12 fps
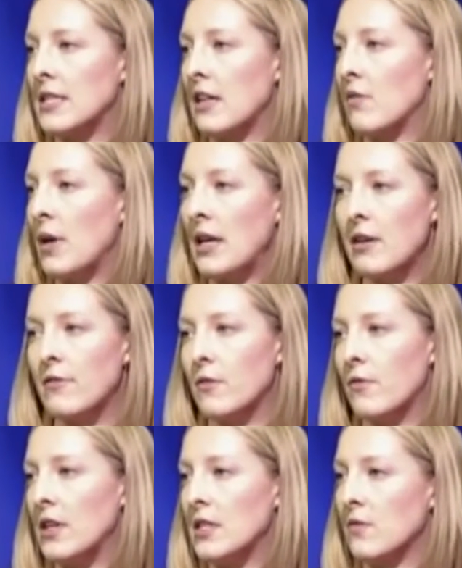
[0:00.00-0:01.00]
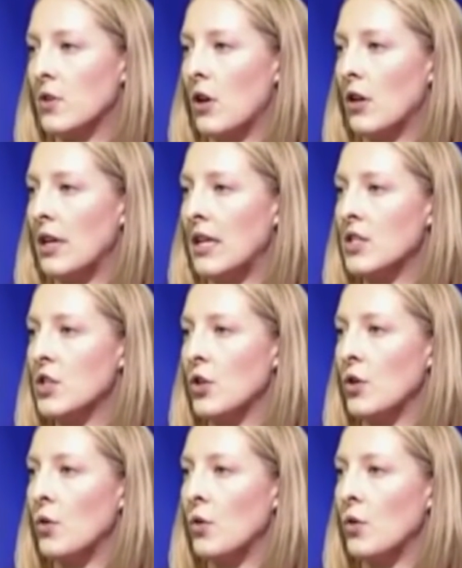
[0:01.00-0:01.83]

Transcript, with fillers: and I have many different friends of colleagues mm-hmm.